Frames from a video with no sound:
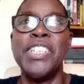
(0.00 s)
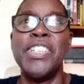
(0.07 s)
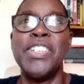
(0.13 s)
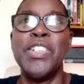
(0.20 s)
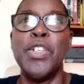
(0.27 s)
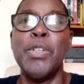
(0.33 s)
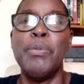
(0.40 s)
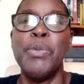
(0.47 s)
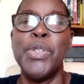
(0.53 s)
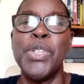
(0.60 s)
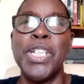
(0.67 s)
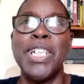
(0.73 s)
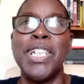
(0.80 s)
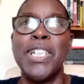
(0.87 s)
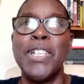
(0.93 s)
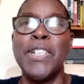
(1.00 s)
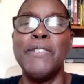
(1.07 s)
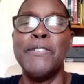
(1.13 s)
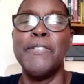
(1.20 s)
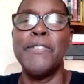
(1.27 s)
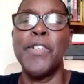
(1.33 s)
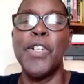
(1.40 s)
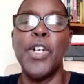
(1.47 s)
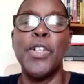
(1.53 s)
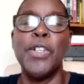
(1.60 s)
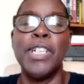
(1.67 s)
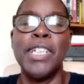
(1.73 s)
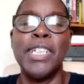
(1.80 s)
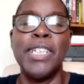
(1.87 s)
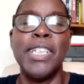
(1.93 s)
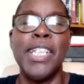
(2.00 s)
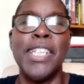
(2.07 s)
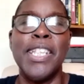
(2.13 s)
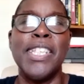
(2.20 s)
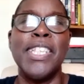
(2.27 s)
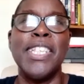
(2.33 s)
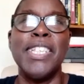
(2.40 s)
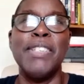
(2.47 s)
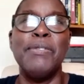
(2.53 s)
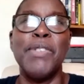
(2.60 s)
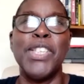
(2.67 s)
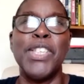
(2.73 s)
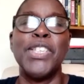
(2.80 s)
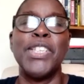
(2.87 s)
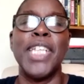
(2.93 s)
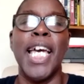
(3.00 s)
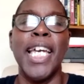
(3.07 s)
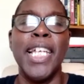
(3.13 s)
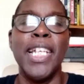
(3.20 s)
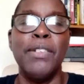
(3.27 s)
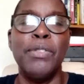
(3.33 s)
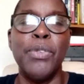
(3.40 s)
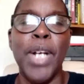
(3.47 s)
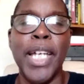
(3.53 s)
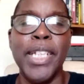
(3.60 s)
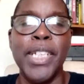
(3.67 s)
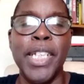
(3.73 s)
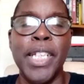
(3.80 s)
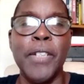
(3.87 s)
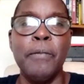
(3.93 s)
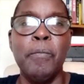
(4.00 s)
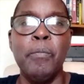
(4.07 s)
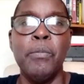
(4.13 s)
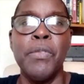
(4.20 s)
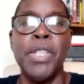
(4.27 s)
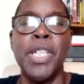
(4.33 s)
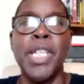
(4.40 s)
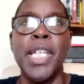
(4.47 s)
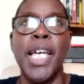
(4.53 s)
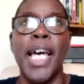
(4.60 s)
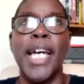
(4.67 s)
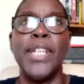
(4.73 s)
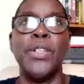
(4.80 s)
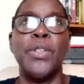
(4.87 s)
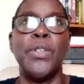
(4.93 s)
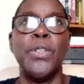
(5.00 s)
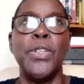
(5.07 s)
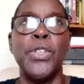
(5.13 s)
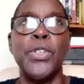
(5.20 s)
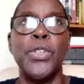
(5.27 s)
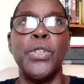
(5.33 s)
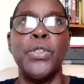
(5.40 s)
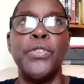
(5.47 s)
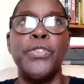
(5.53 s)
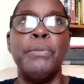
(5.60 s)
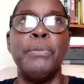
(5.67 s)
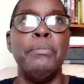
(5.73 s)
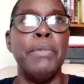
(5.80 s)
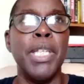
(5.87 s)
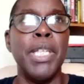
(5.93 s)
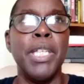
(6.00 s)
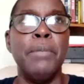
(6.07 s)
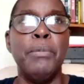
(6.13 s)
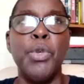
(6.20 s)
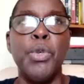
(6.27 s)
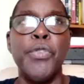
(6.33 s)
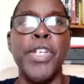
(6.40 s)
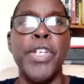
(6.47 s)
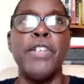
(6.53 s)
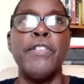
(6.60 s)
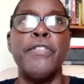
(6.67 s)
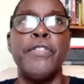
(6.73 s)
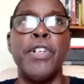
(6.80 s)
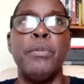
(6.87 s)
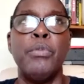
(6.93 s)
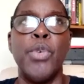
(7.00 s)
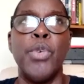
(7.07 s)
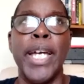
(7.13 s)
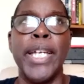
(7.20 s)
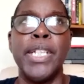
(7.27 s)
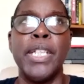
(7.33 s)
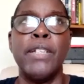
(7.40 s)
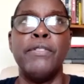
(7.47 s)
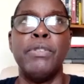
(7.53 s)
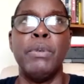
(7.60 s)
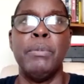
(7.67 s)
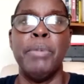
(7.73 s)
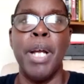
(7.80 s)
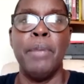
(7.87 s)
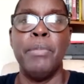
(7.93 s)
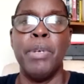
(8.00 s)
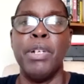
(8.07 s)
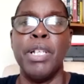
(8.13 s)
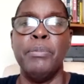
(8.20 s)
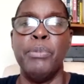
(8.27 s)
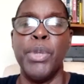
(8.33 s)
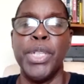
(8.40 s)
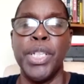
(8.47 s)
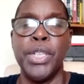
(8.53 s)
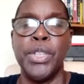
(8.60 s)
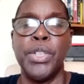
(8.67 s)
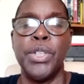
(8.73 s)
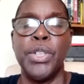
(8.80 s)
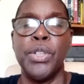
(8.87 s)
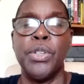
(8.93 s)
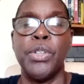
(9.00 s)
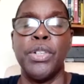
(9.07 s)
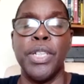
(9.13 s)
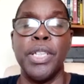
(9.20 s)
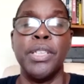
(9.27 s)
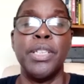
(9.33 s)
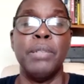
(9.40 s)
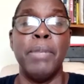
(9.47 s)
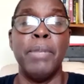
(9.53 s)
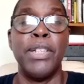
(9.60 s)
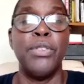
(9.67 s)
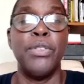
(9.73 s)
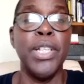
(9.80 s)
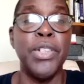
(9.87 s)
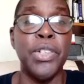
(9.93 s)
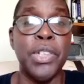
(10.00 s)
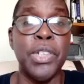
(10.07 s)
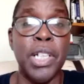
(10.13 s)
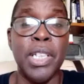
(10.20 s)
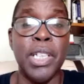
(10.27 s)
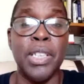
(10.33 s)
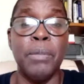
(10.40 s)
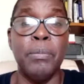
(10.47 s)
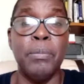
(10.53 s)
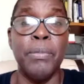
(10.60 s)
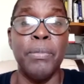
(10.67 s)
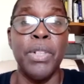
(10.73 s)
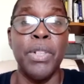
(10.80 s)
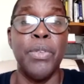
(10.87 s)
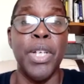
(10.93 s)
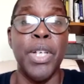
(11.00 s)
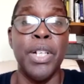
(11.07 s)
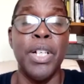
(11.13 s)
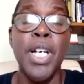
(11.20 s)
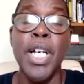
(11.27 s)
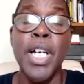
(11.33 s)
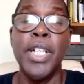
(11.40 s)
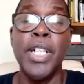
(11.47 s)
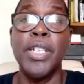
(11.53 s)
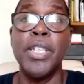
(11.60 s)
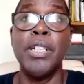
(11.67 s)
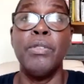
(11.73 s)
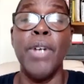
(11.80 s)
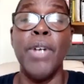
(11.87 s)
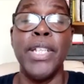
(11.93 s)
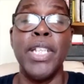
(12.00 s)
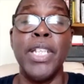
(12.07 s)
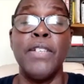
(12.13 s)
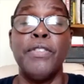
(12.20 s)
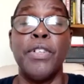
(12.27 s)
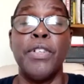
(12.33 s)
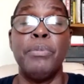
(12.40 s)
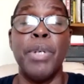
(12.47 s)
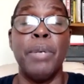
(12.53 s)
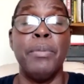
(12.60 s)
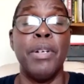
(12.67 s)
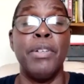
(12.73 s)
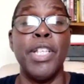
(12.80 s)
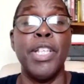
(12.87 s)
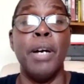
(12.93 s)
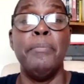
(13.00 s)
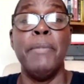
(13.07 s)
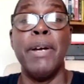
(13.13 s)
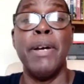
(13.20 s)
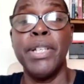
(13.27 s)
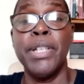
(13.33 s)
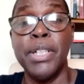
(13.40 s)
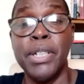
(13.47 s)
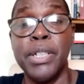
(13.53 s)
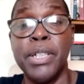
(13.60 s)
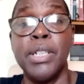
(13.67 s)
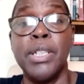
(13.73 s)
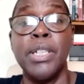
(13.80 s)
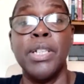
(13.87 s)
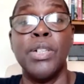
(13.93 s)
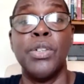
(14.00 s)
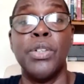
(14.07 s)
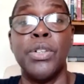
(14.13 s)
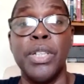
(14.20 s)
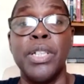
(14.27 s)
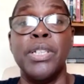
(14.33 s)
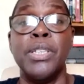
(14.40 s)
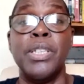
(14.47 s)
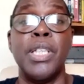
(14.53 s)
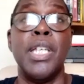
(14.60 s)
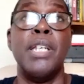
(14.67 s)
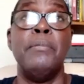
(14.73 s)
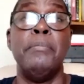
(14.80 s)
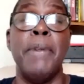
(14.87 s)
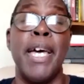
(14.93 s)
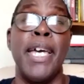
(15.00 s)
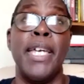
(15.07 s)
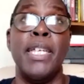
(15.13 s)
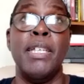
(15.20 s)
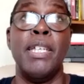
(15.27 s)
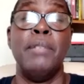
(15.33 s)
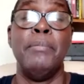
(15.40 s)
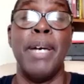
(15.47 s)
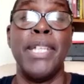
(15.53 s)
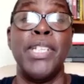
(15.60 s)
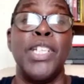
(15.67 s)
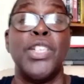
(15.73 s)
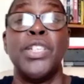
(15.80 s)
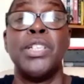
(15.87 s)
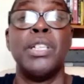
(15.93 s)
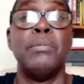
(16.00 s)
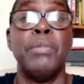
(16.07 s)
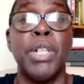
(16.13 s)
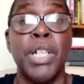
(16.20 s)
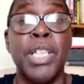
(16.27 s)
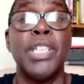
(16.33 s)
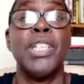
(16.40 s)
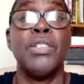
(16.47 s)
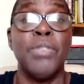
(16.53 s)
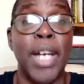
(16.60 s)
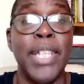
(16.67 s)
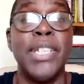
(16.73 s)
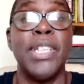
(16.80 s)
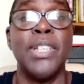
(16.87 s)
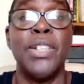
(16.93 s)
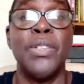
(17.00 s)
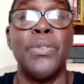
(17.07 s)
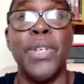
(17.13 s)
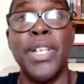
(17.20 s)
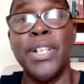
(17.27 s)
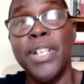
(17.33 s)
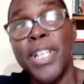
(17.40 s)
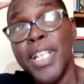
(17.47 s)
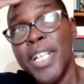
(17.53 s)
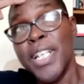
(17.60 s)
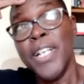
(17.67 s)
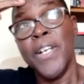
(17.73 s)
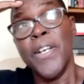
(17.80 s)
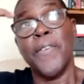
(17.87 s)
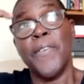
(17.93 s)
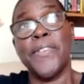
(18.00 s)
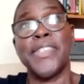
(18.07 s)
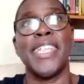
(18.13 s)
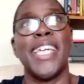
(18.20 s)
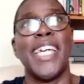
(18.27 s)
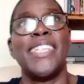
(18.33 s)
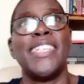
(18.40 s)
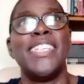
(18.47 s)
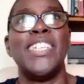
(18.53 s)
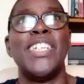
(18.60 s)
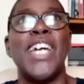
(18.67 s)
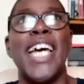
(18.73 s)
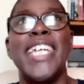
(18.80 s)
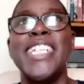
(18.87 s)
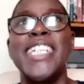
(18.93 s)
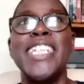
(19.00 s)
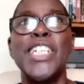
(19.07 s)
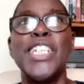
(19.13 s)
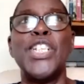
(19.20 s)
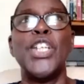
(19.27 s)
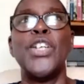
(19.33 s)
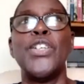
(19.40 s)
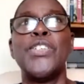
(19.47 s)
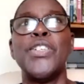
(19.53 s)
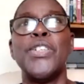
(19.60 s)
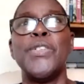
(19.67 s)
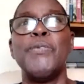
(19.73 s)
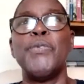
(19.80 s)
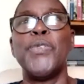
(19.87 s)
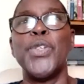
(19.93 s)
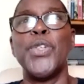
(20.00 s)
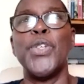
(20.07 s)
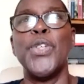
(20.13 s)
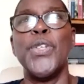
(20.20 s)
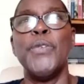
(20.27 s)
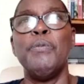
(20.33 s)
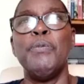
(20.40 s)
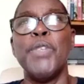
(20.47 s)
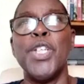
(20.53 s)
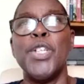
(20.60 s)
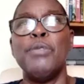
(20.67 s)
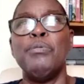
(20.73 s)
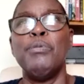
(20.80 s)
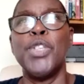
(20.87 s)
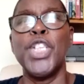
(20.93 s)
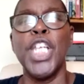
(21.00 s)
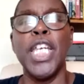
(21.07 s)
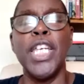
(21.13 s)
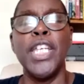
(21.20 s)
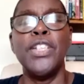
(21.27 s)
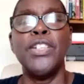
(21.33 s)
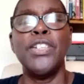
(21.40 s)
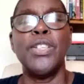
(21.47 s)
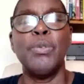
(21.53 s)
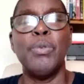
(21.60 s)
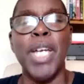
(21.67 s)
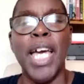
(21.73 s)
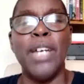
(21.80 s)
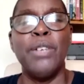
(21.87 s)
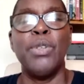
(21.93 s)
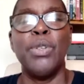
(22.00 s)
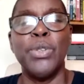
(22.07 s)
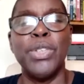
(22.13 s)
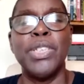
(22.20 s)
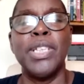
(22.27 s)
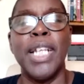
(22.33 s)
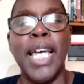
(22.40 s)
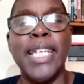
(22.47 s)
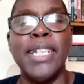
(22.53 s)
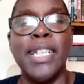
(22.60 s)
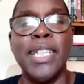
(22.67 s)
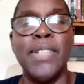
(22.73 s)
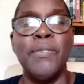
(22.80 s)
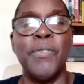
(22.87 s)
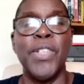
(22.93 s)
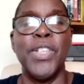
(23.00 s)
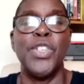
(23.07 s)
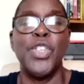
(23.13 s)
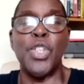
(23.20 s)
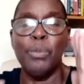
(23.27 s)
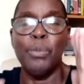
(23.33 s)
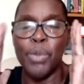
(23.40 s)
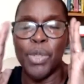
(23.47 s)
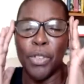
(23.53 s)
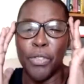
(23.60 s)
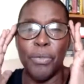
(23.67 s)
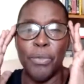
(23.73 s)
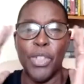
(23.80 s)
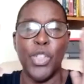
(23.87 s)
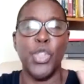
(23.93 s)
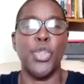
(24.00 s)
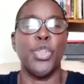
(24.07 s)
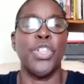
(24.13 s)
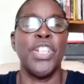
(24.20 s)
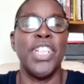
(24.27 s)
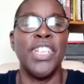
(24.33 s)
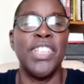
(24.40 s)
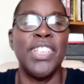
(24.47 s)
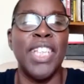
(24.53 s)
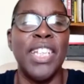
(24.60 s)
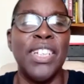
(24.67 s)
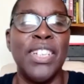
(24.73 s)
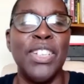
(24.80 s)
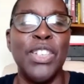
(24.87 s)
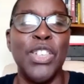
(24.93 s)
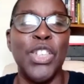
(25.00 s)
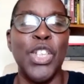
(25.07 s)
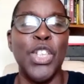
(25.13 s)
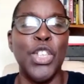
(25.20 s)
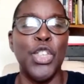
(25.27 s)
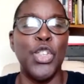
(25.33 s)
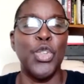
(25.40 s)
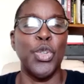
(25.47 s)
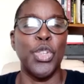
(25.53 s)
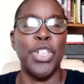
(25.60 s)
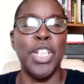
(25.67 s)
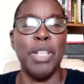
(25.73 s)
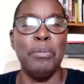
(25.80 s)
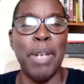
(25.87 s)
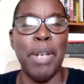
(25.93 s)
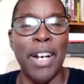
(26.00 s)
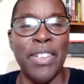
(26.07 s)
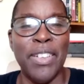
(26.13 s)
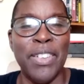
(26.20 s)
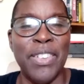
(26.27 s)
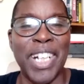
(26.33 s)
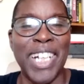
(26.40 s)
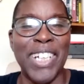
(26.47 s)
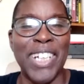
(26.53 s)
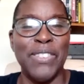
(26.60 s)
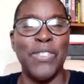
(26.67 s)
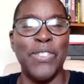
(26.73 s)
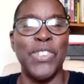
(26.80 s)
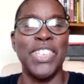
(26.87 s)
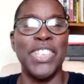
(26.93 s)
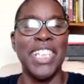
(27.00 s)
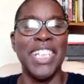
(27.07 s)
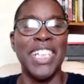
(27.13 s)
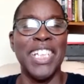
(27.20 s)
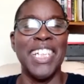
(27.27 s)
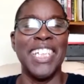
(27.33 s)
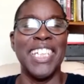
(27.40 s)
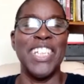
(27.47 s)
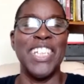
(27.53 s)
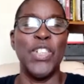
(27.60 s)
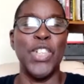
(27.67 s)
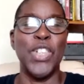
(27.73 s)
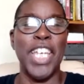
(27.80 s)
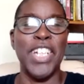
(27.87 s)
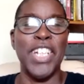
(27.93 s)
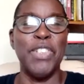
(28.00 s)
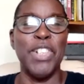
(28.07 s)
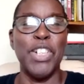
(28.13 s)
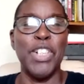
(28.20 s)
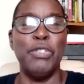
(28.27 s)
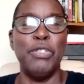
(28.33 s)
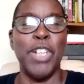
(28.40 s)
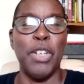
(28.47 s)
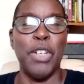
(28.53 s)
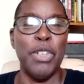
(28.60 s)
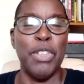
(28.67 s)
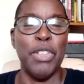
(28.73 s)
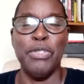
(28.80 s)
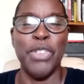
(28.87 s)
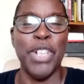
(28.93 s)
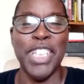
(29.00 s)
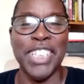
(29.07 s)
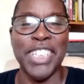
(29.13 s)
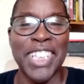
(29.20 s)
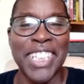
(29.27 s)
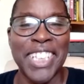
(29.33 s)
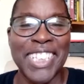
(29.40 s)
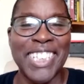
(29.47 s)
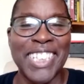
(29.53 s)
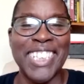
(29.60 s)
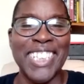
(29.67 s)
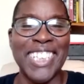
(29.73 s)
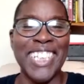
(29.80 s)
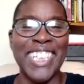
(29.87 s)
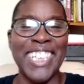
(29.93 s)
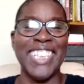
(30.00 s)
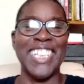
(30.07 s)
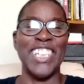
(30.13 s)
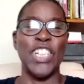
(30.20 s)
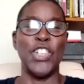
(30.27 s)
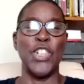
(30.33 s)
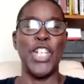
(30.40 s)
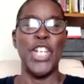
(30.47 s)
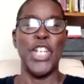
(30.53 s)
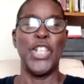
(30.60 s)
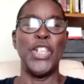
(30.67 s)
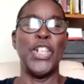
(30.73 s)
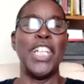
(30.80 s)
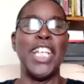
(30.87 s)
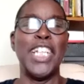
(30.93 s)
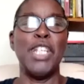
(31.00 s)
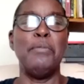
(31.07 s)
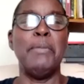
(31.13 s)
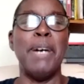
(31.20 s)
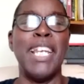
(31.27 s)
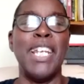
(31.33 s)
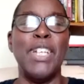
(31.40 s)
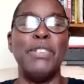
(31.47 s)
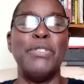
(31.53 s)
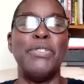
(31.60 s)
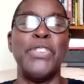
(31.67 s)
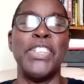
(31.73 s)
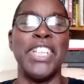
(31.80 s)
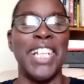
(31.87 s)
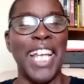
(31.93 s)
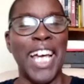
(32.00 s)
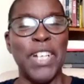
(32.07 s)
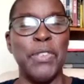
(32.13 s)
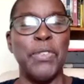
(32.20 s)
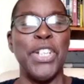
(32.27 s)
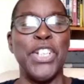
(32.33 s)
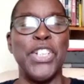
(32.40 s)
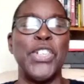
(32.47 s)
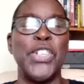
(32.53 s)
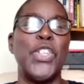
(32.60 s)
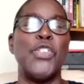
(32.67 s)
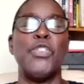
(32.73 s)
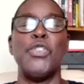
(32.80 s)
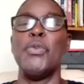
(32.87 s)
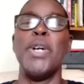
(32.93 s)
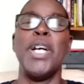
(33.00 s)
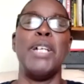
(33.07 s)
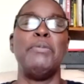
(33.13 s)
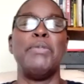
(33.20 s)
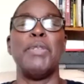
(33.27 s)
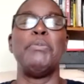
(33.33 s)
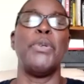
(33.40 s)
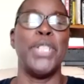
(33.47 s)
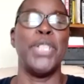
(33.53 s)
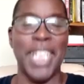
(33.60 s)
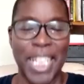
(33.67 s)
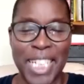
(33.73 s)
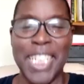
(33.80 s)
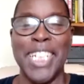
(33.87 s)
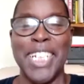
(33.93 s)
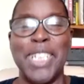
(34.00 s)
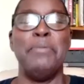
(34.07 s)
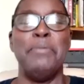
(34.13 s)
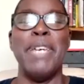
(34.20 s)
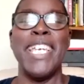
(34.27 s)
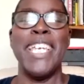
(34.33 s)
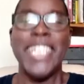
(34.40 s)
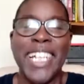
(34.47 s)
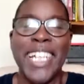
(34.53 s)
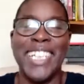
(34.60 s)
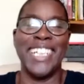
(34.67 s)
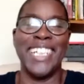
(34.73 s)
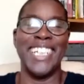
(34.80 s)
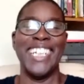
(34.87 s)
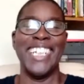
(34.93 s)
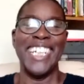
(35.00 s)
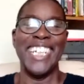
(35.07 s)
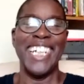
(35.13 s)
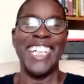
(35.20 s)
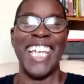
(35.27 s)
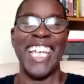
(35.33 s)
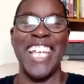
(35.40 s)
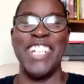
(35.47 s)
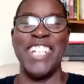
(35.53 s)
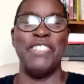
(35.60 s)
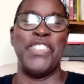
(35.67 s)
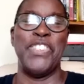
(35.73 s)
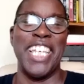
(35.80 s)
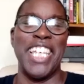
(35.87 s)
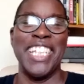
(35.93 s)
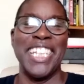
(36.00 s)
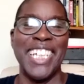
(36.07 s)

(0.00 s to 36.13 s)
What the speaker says: terms of the style of writing. And also for me, moving from writing for a primarily British audience in my trade journalism career to writing for a primarily American audience in my digital marketing writing career, I needed to change the way I wrote slightly in terms of shortening sentences, shortening paragraphs, getting rid of flowery phrases, not letting my love for the language overwhelm the point I needed to make, kind of thing.